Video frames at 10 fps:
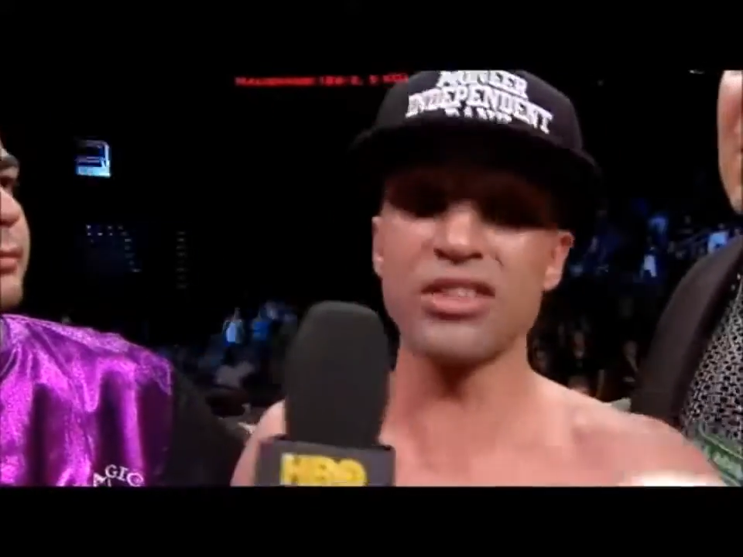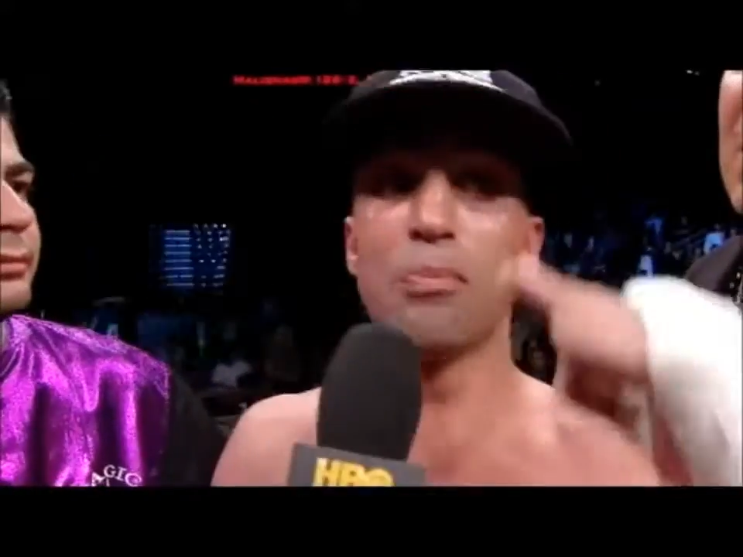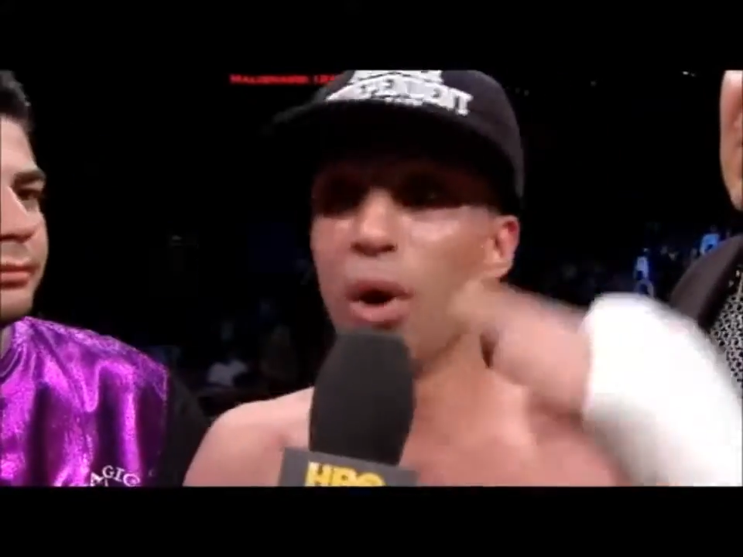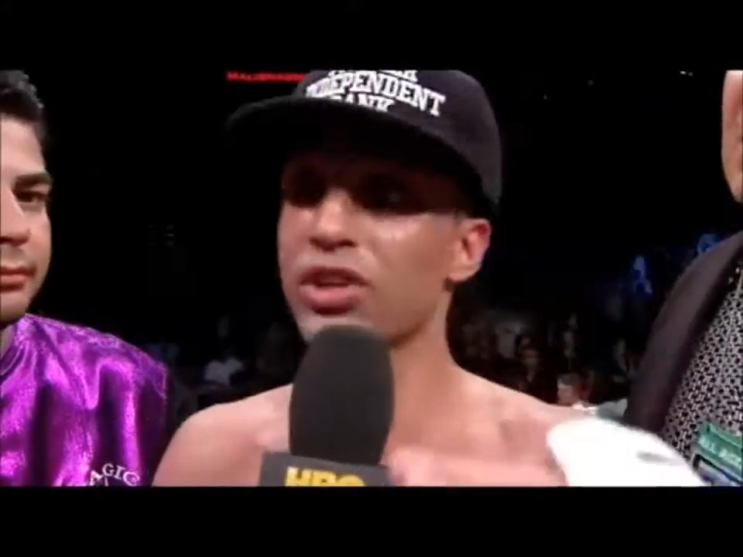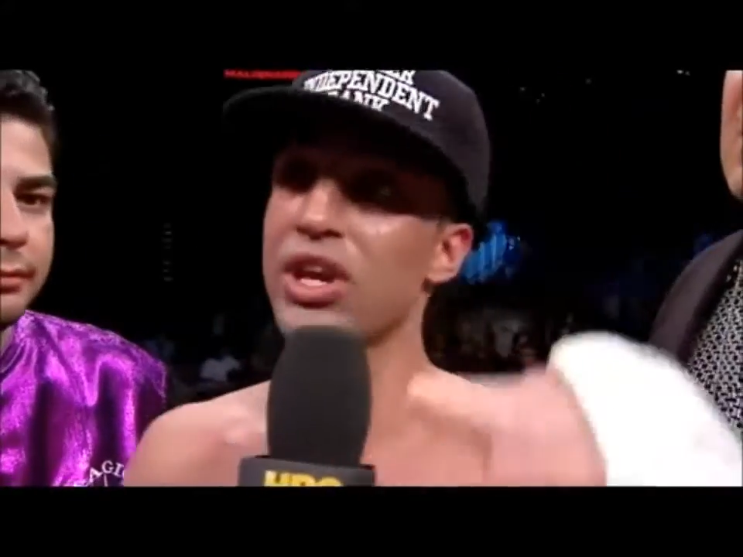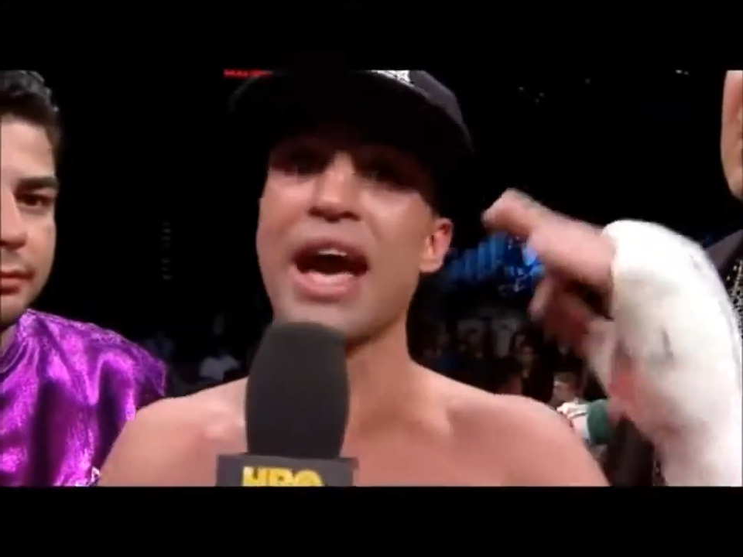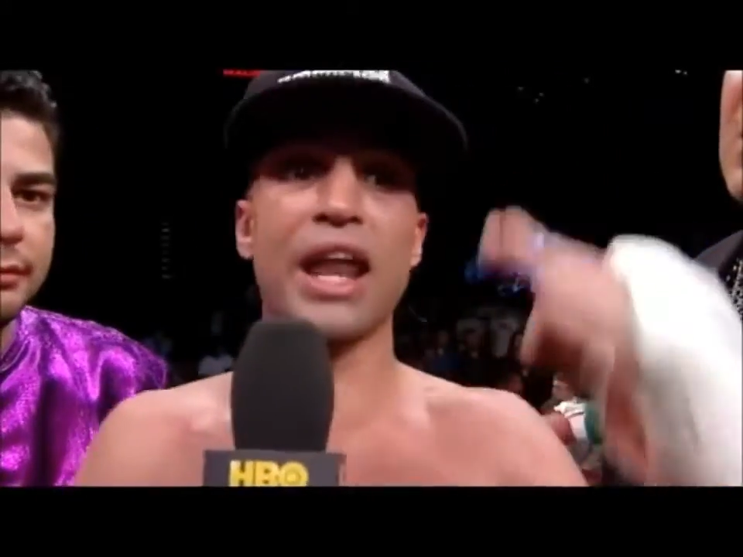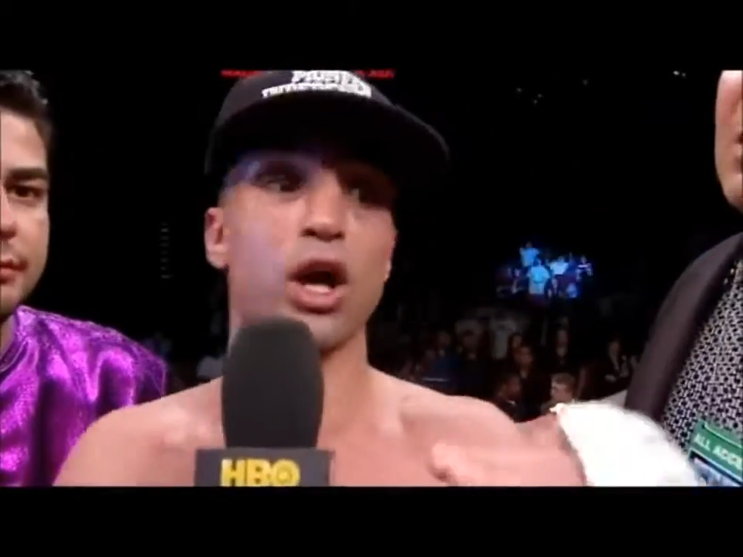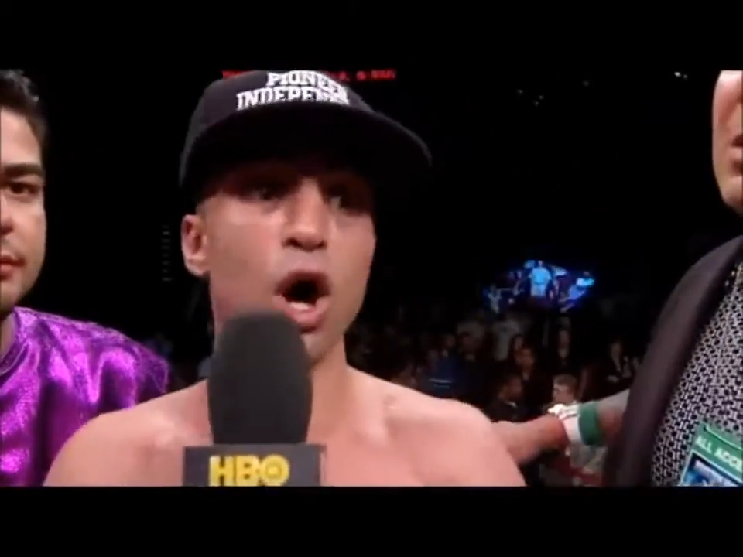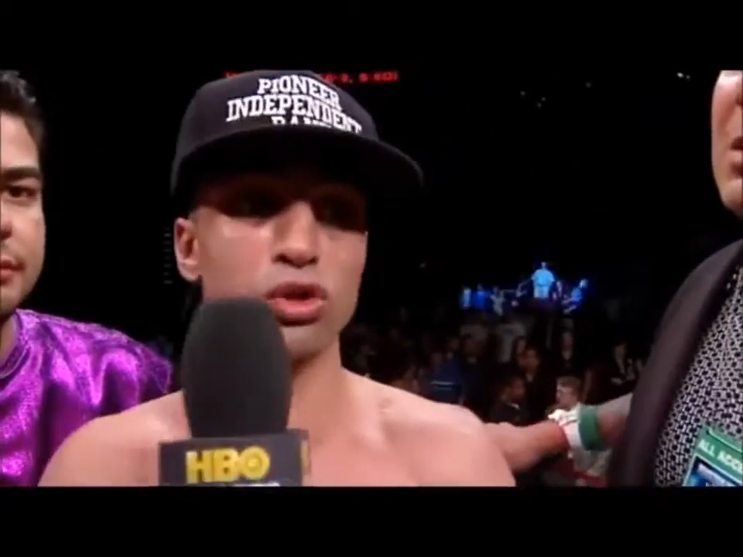This is the
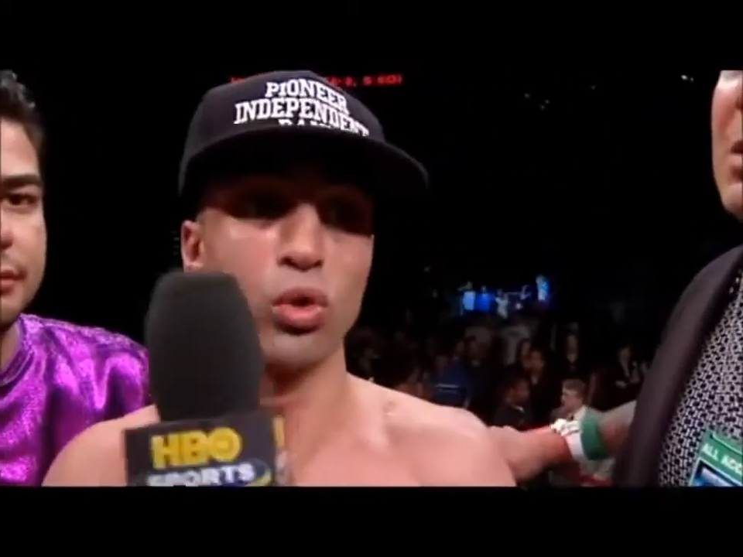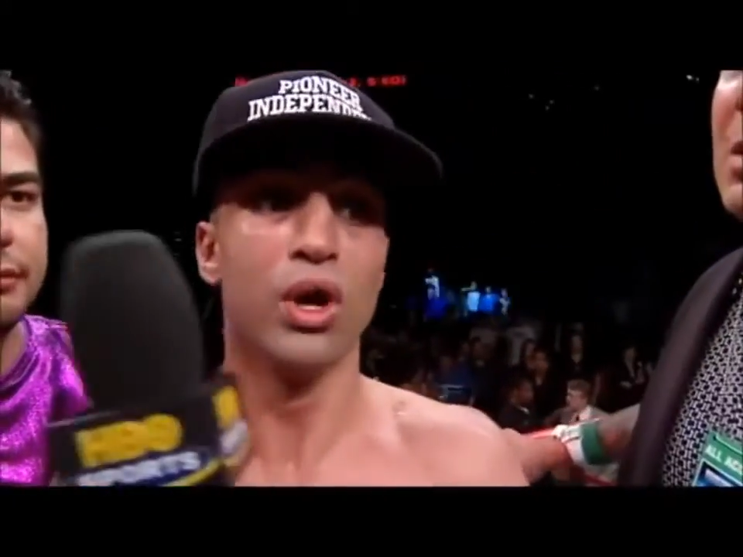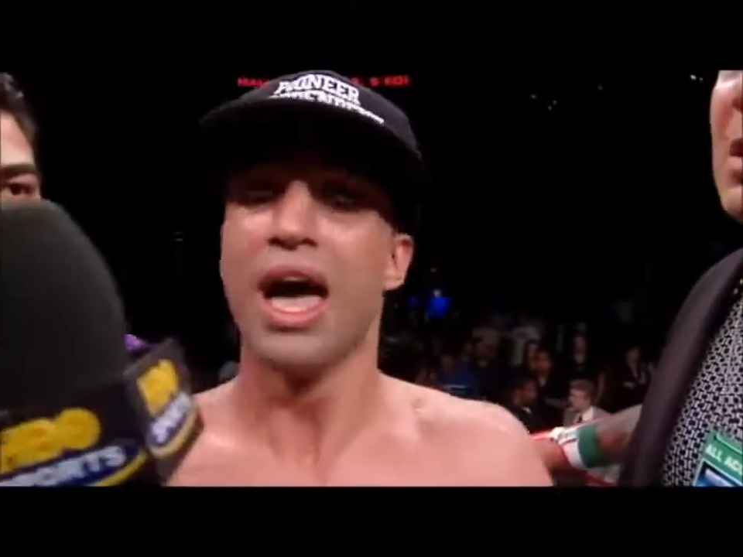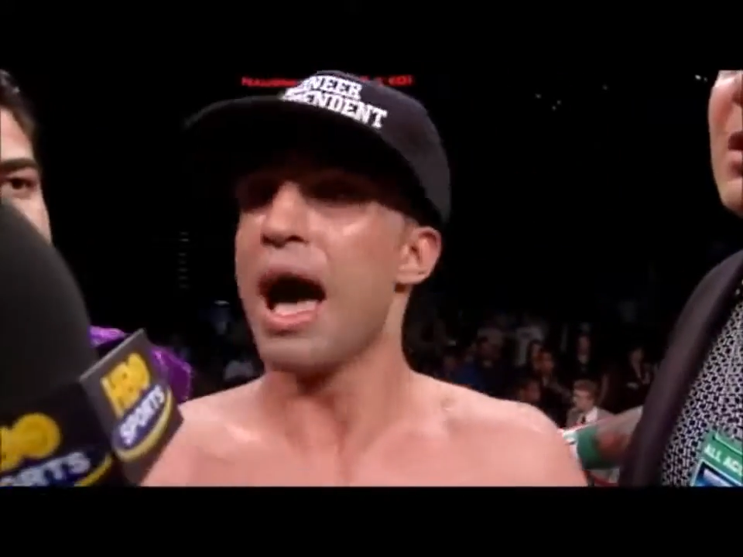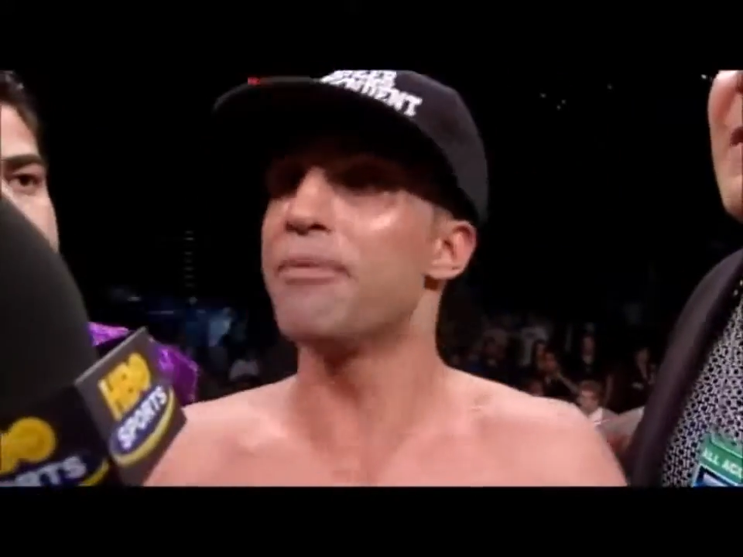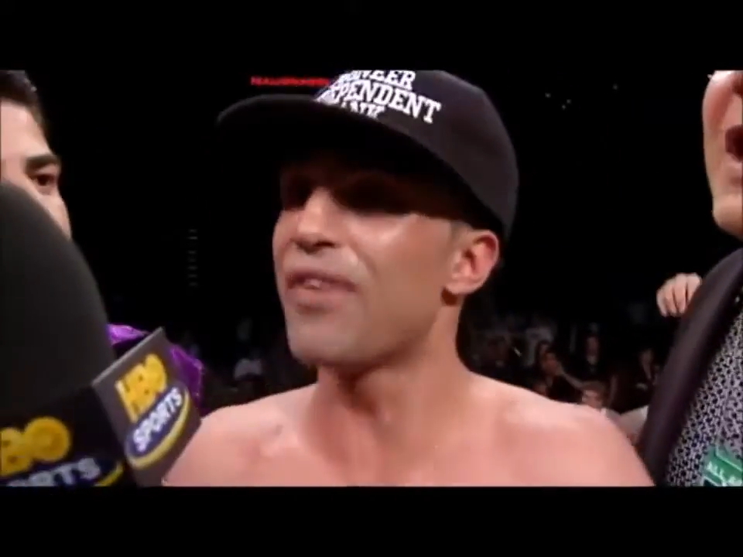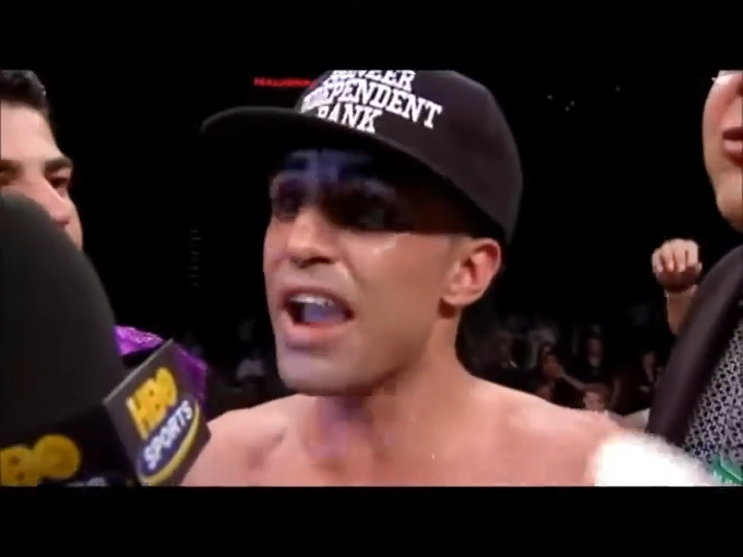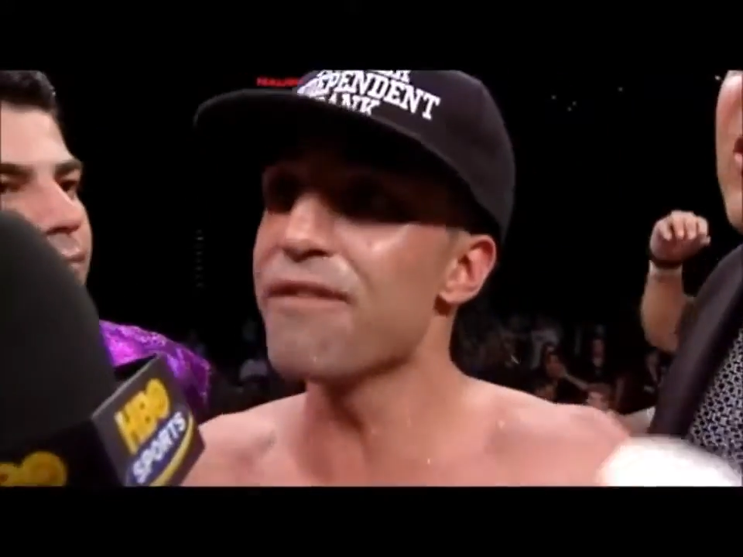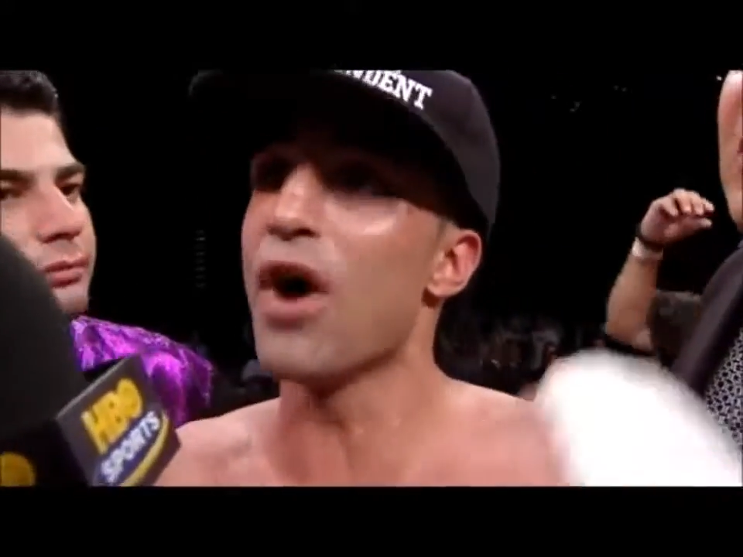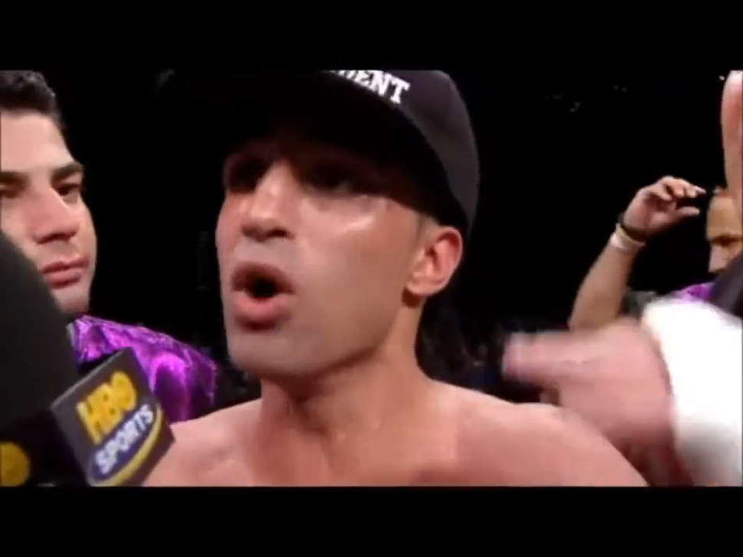bullshit I got to go through.
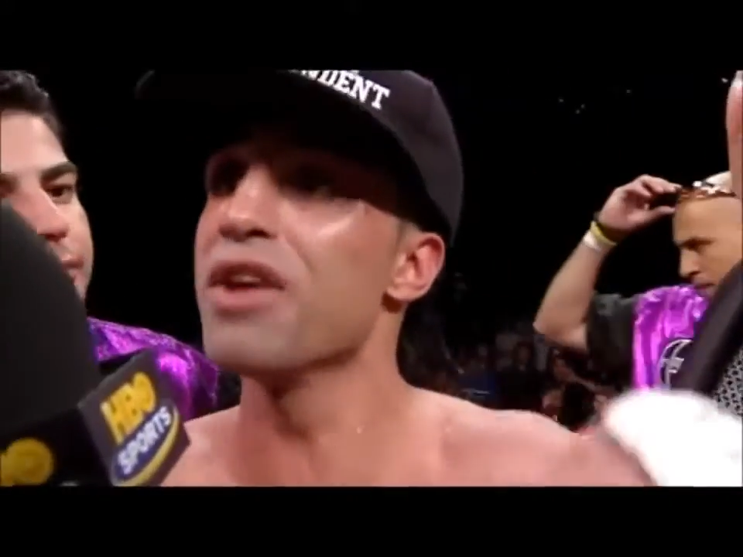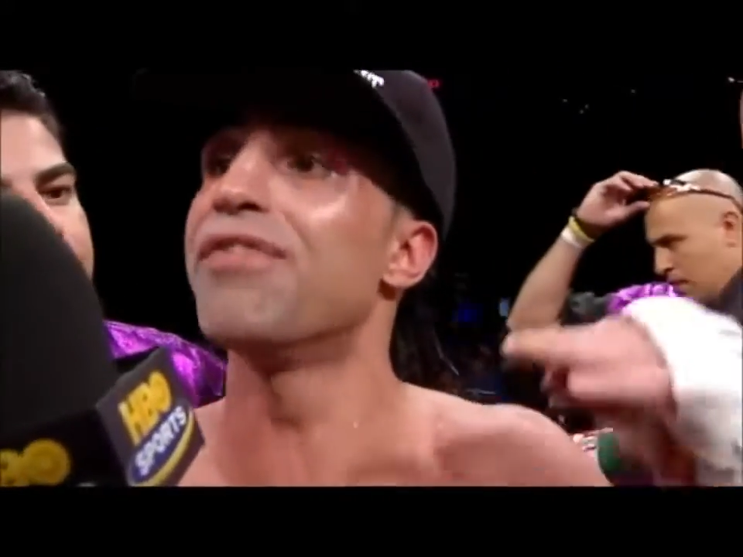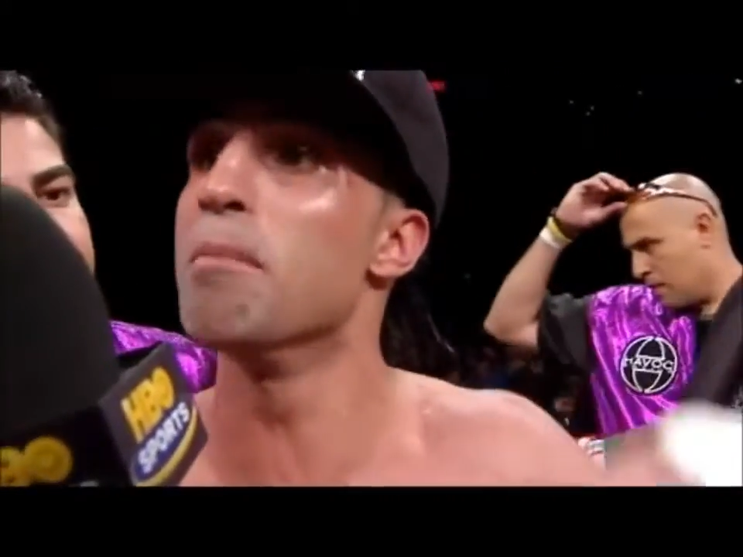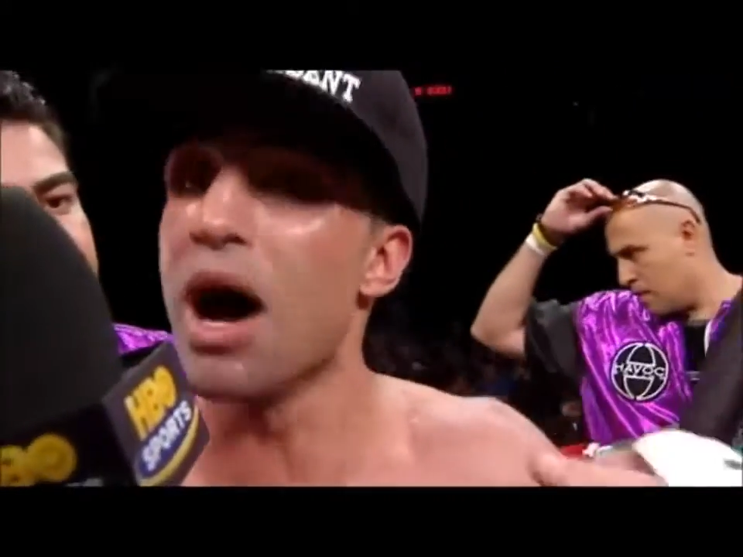I'm fighting for